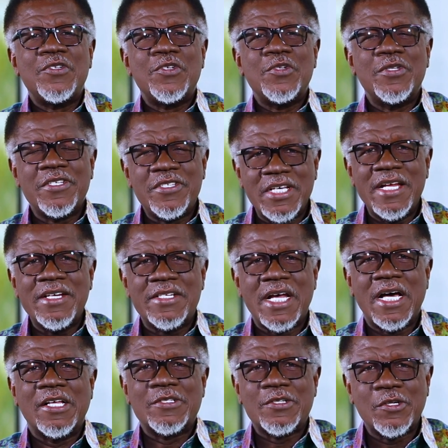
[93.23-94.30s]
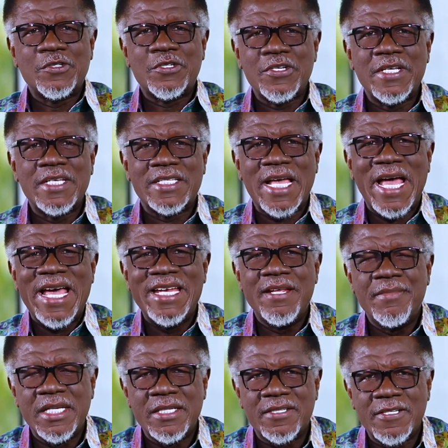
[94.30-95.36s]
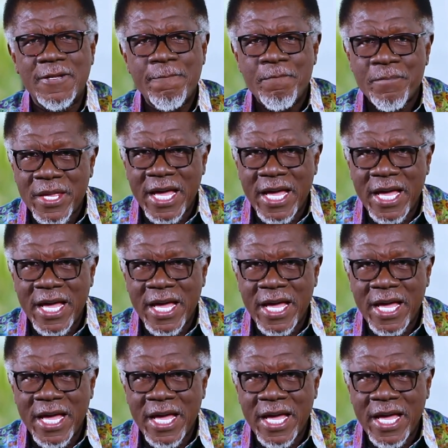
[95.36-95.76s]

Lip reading: to the Gentiles or to his enemies.